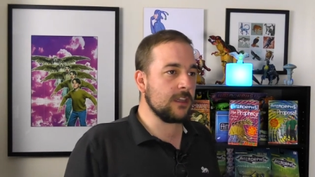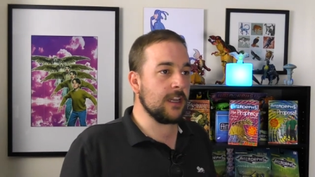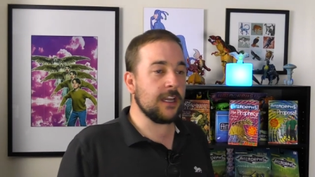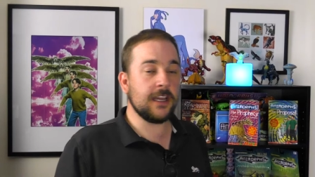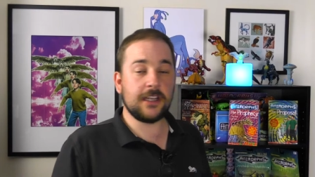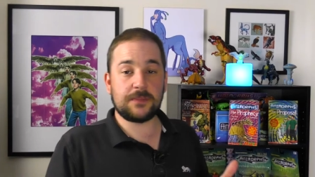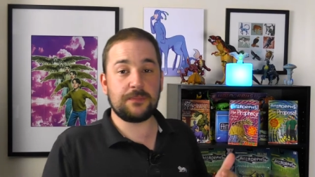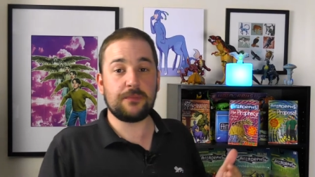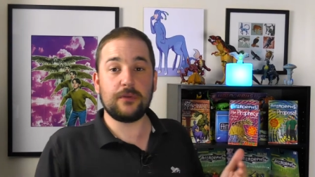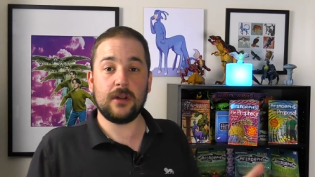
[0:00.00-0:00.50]

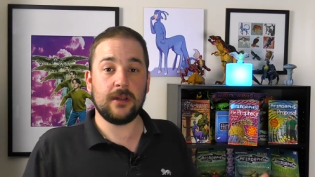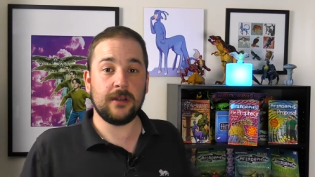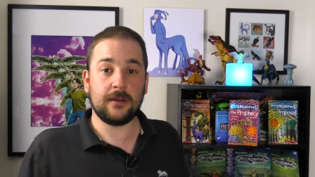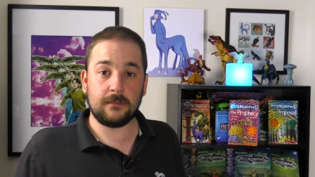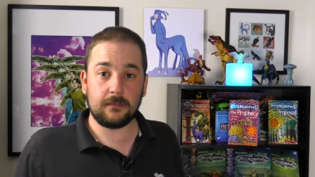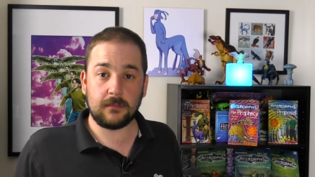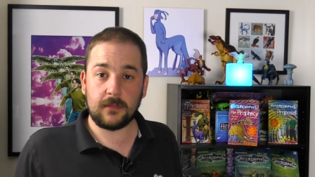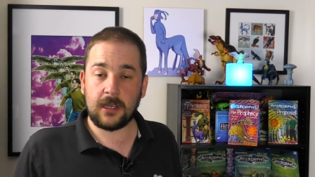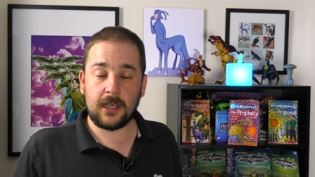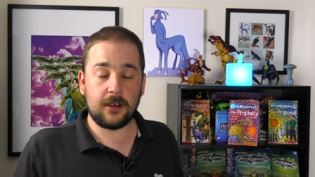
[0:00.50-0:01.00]
it's
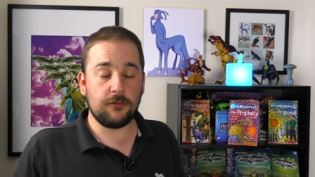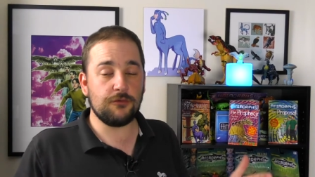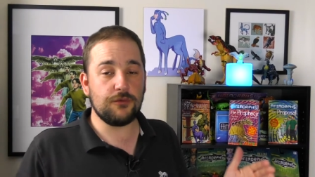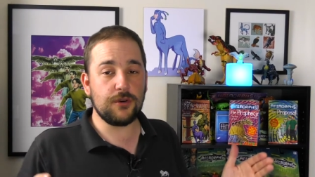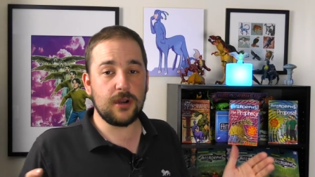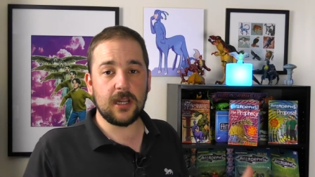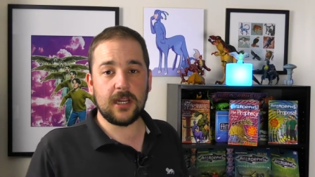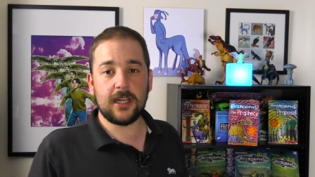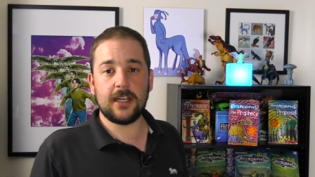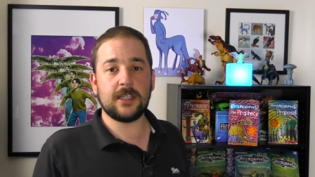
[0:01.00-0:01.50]
brilliant, it
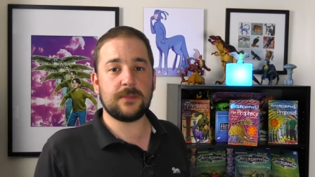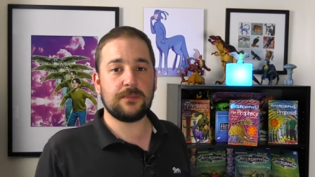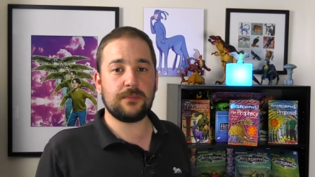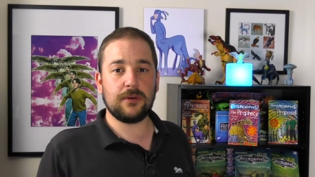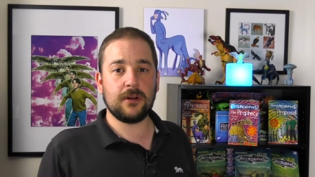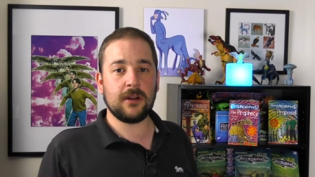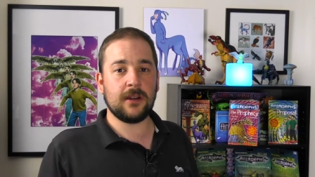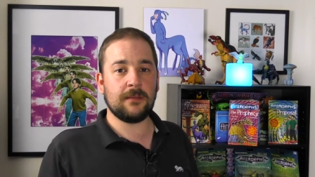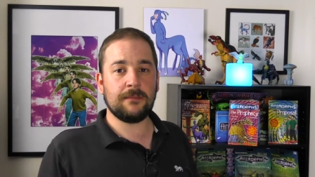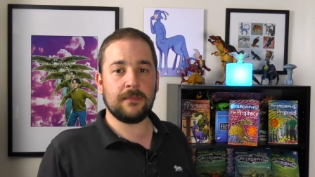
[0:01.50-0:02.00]
really is
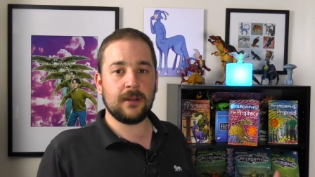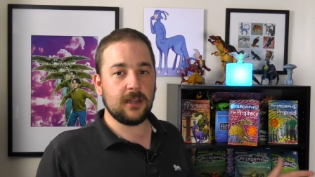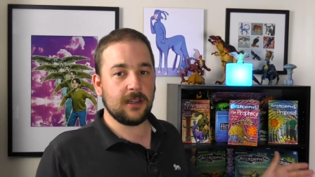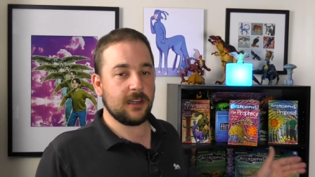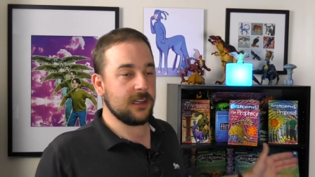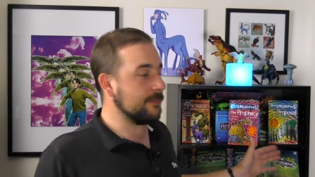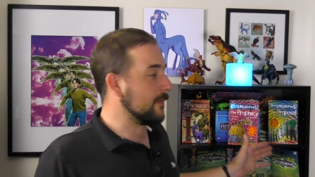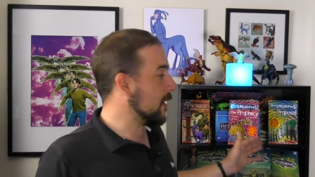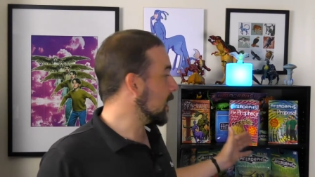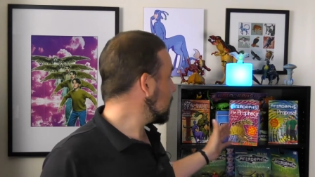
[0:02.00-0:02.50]
brilliant.
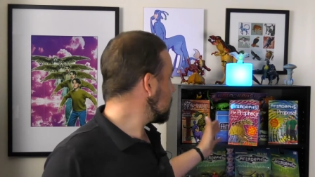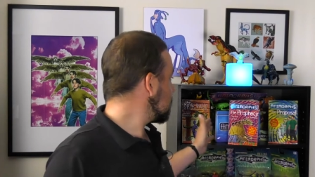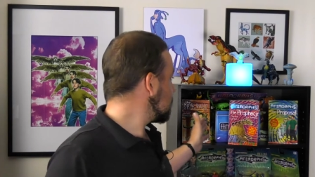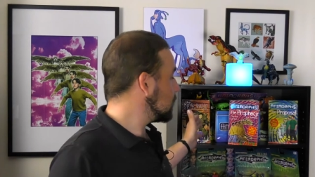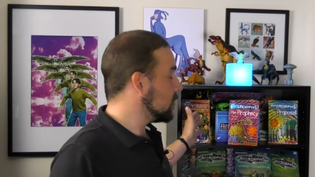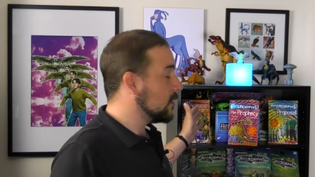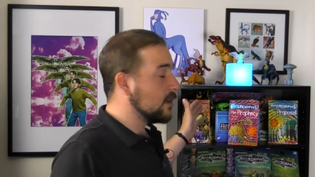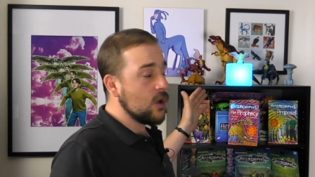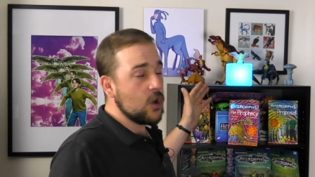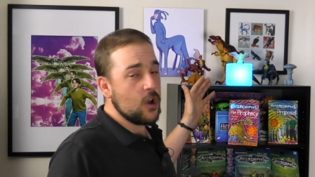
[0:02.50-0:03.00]
Melinda Metz,
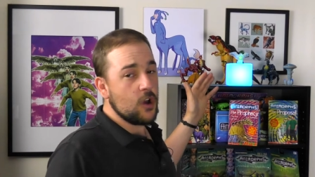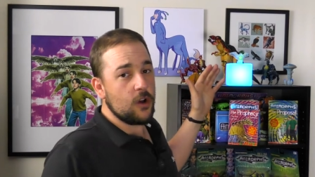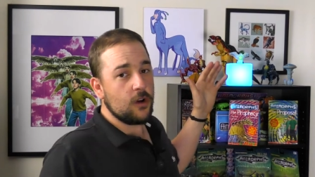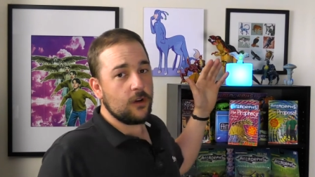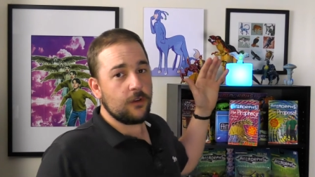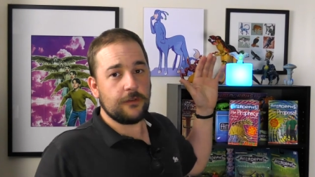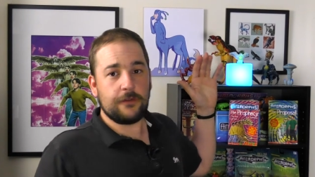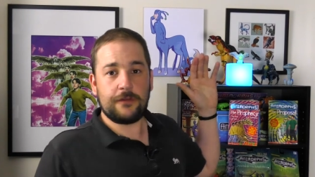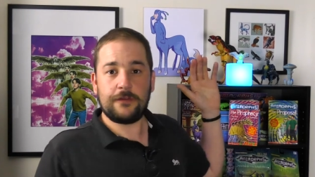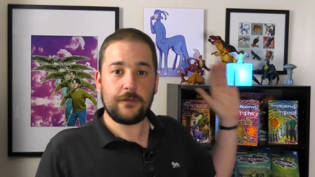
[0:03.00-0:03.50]

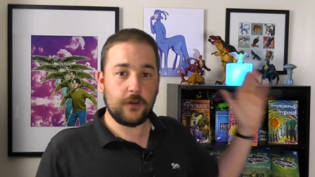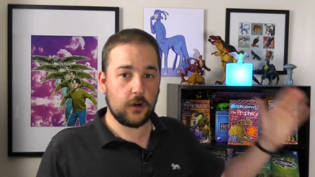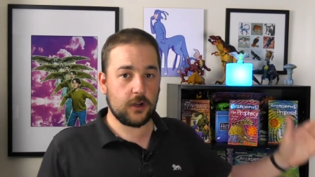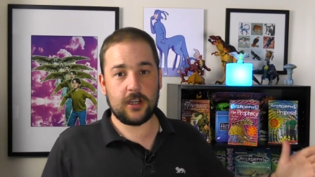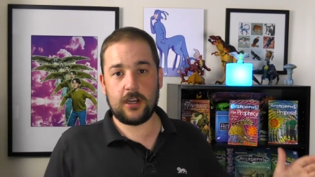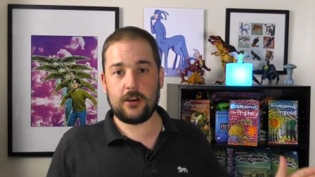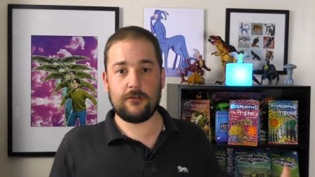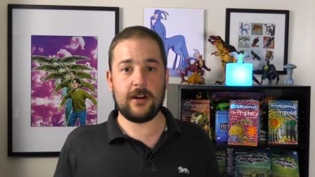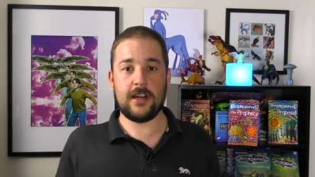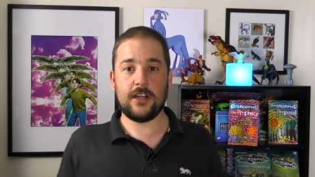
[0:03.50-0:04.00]

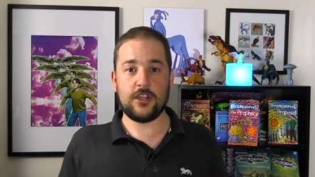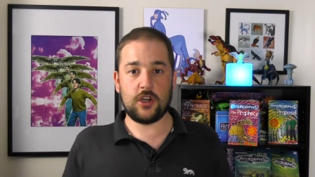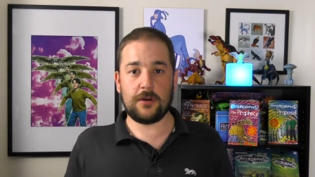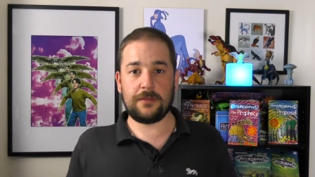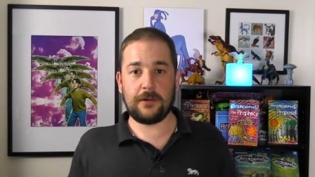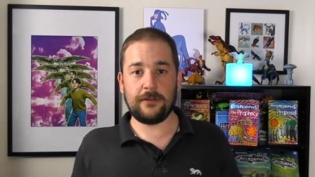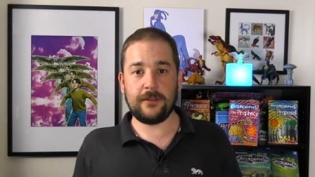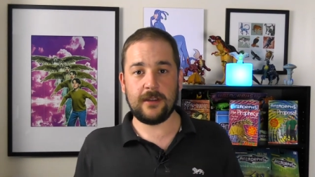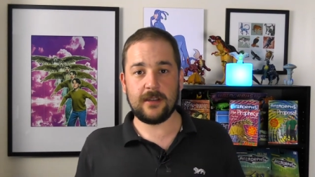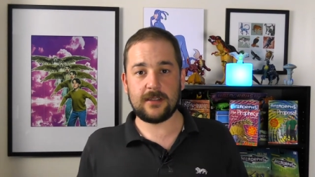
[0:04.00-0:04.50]
fucking great job
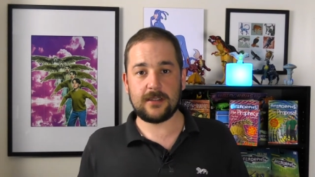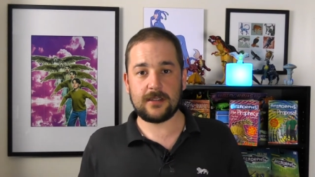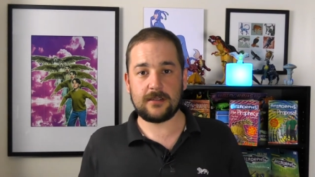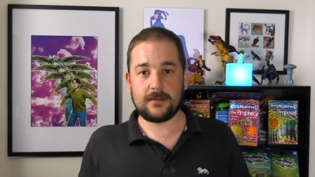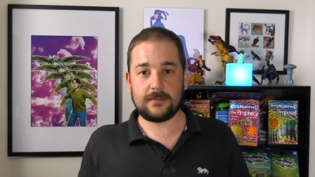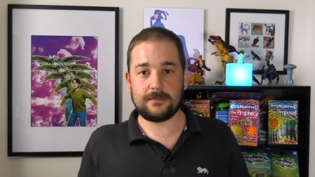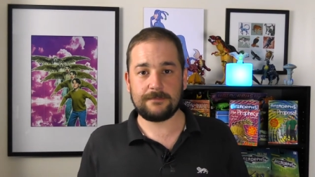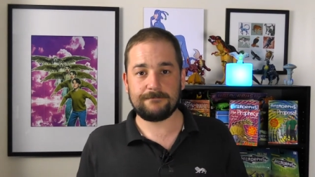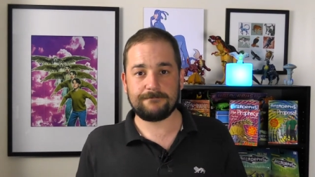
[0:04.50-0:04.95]
on this.